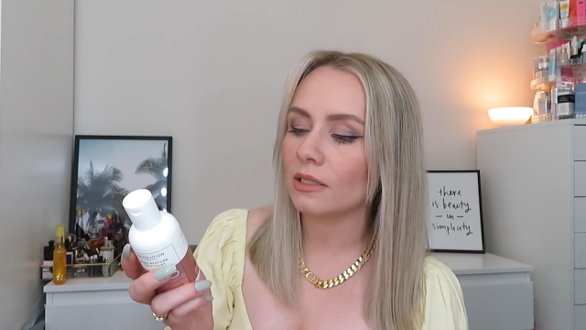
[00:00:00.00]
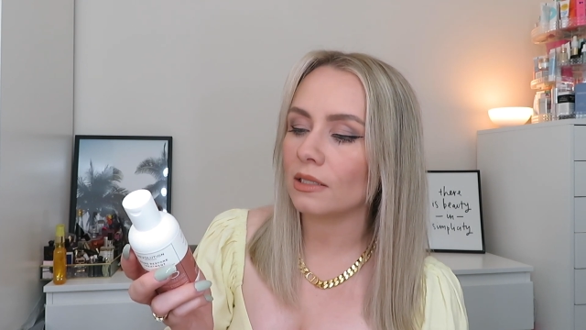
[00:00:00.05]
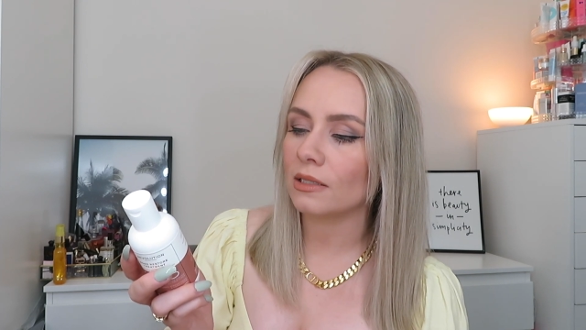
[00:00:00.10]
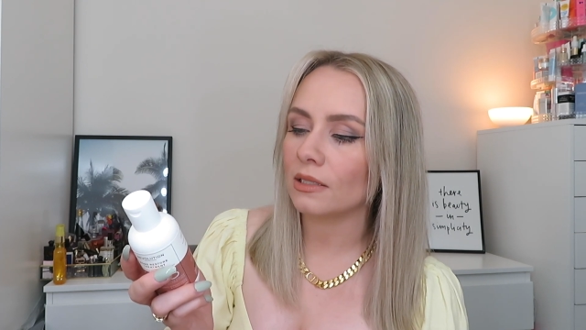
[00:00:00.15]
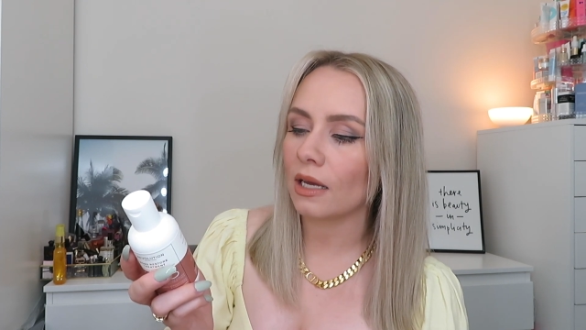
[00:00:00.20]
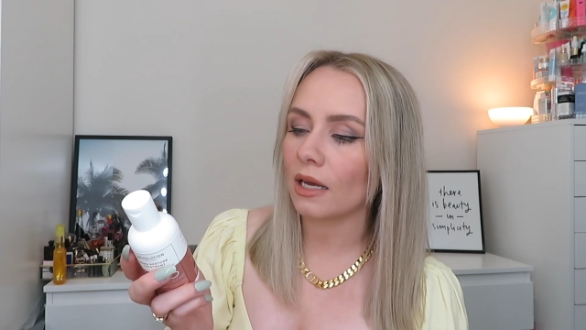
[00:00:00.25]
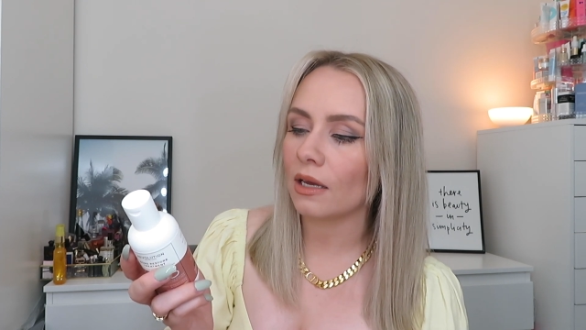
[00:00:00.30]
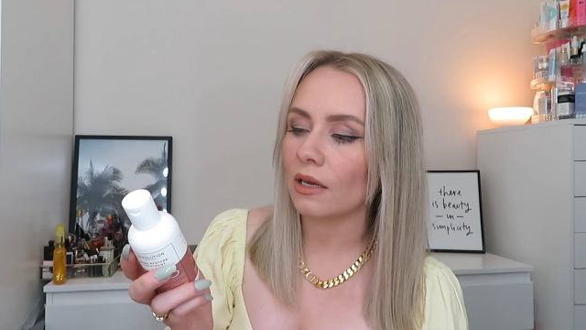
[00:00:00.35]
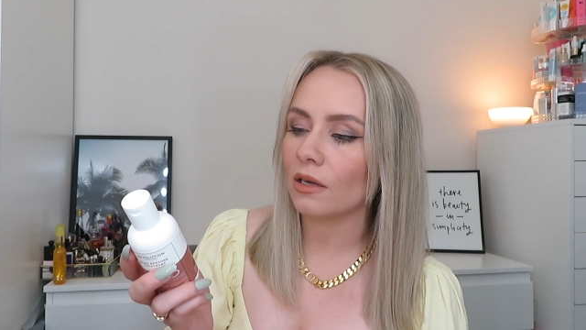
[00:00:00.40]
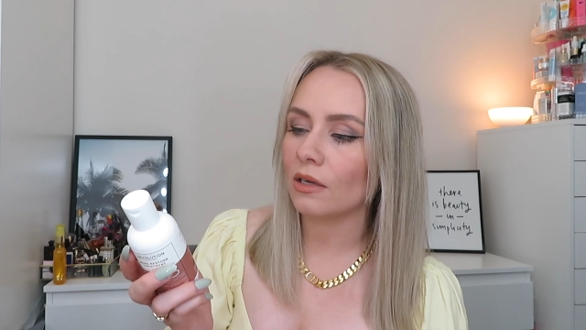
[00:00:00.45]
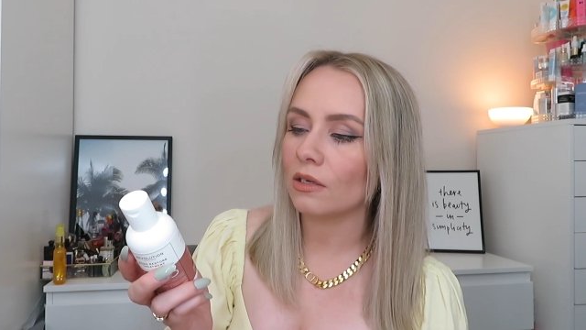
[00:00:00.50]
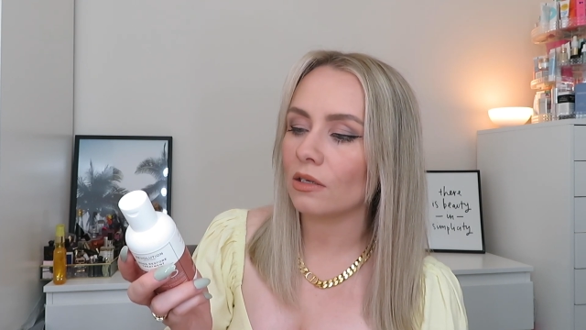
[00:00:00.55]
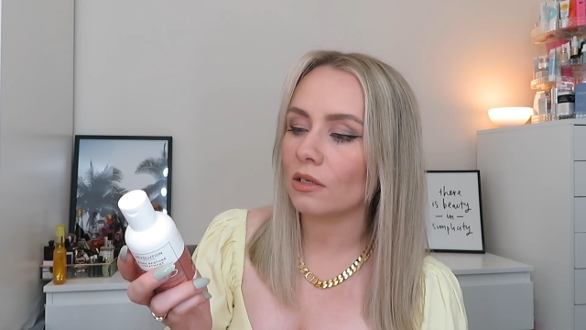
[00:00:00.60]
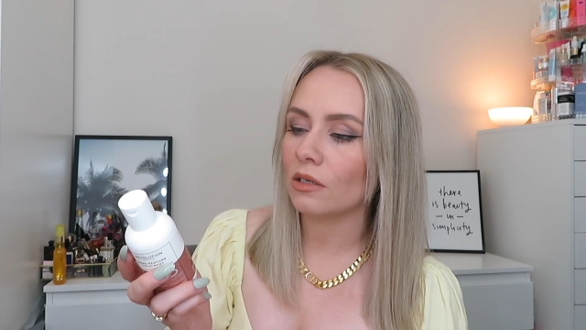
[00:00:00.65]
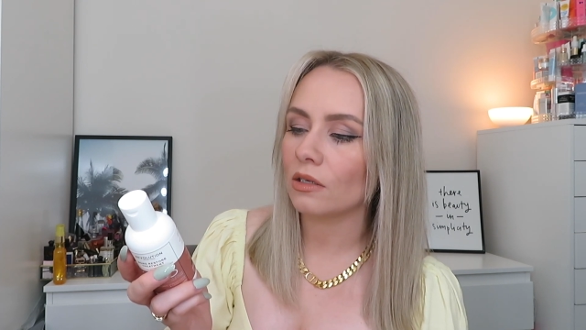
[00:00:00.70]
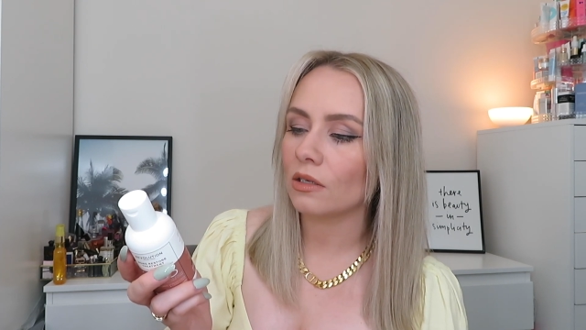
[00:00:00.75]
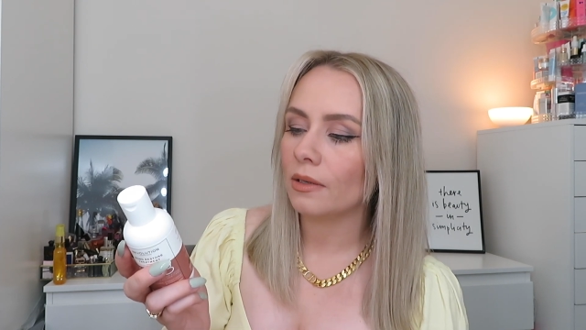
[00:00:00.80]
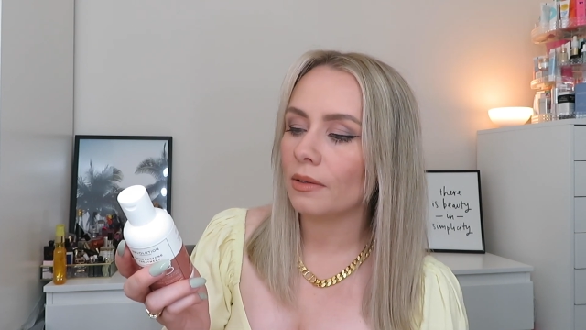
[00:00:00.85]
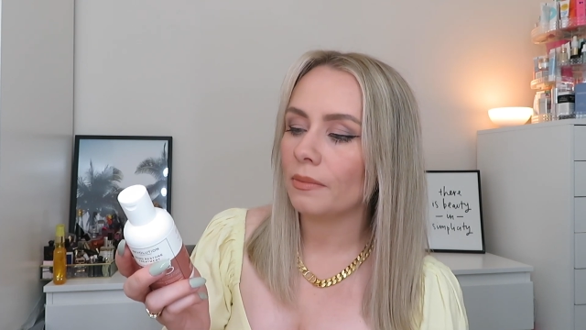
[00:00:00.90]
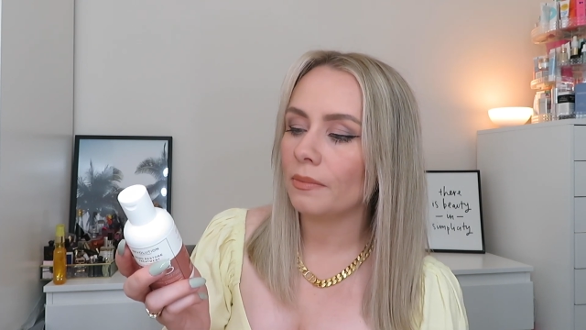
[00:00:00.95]
desired.
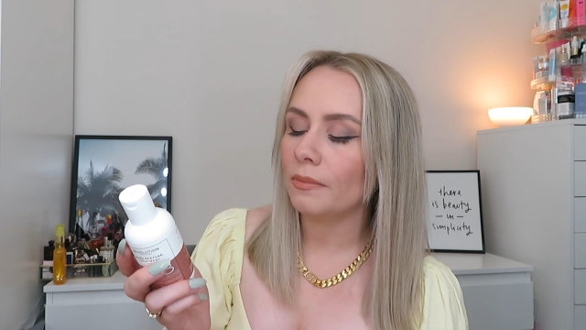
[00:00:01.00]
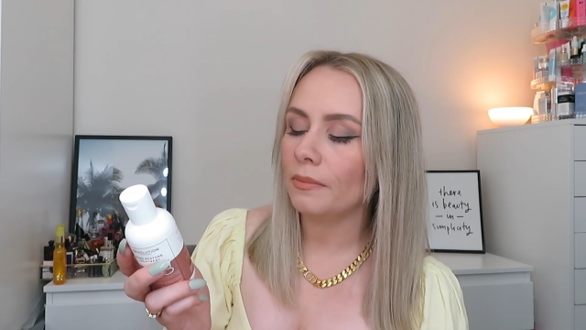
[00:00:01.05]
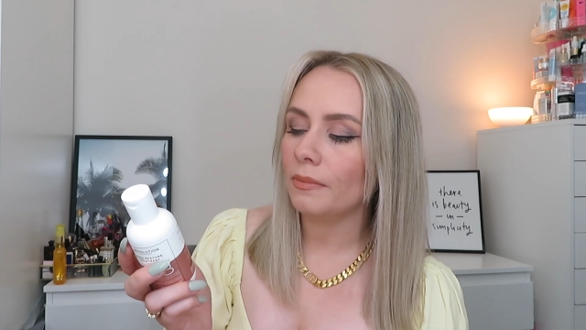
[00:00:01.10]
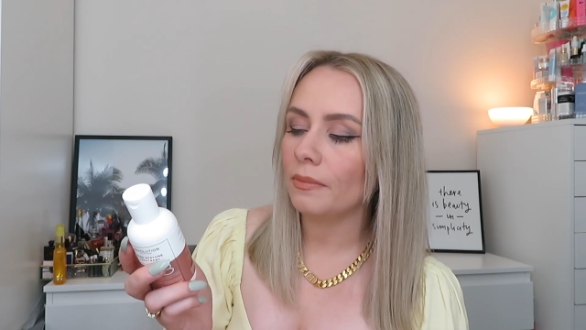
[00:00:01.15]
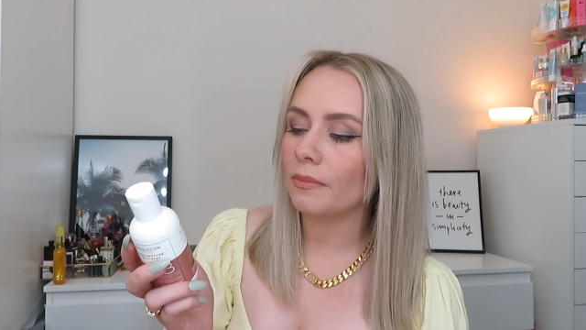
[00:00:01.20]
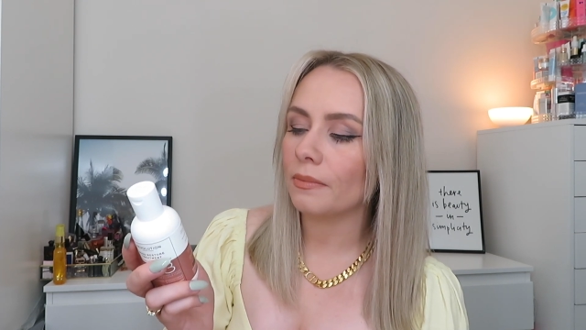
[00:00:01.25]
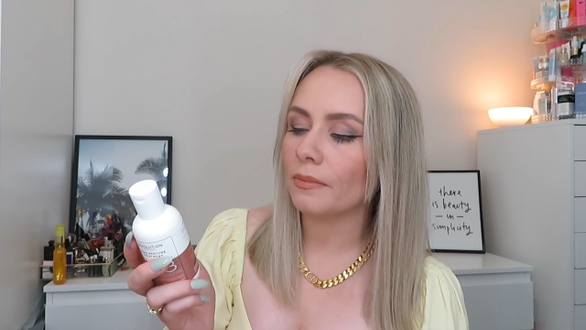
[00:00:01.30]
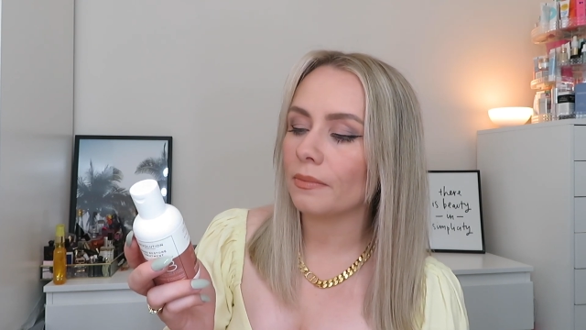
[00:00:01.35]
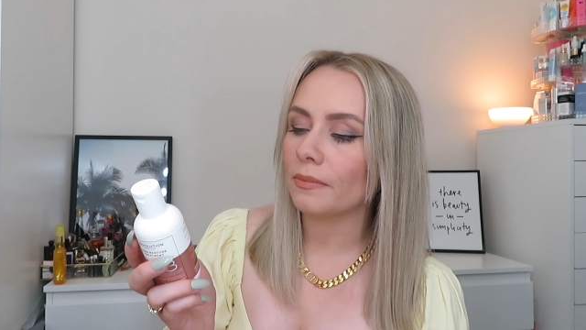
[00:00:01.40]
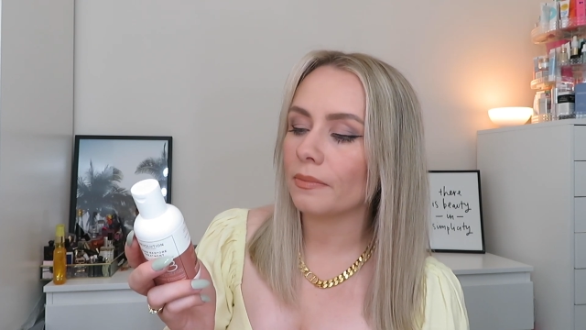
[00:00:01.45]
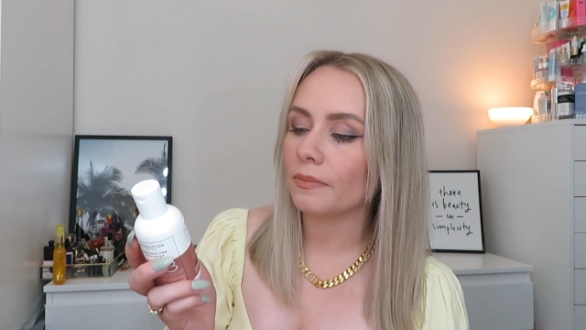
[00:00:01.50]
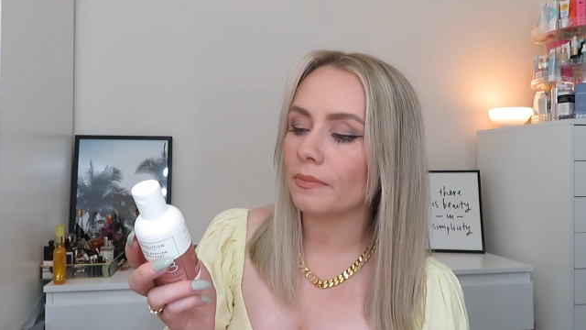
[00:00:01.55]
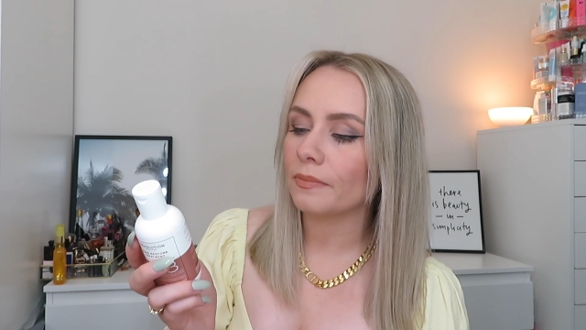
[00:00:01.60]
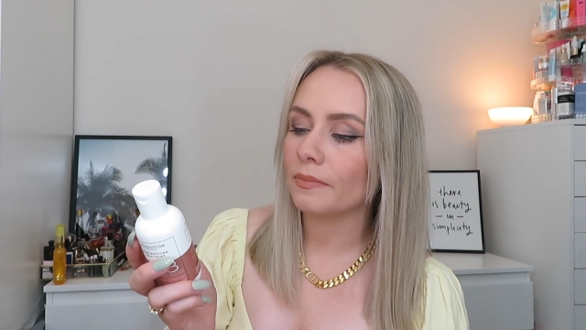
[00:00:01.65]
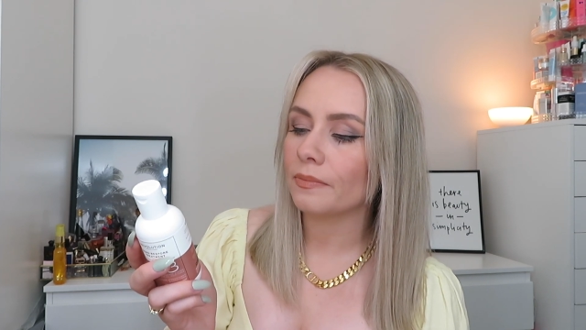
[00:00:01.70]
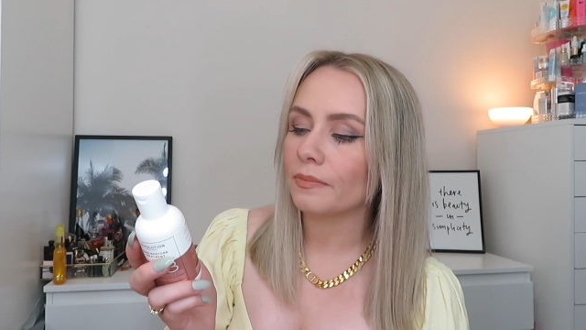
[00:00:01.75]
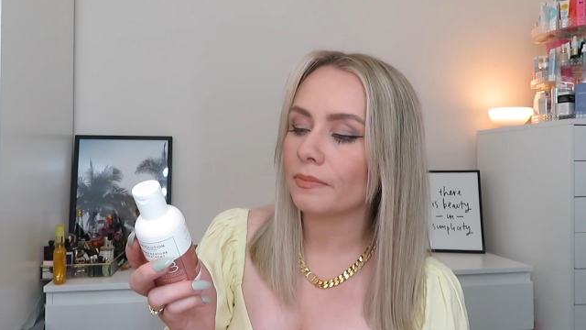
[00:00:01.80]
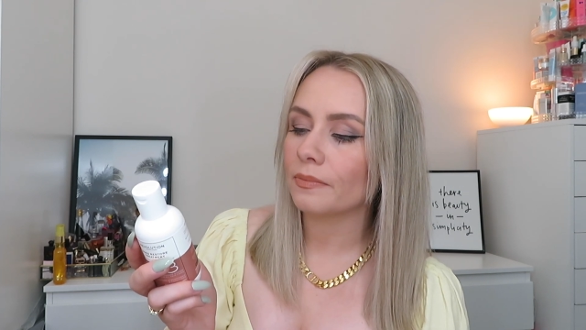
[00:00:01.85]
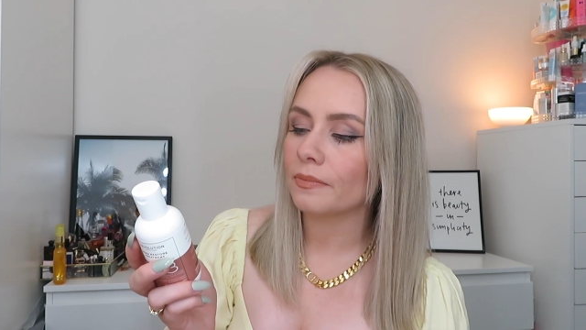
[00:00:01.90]
Oh,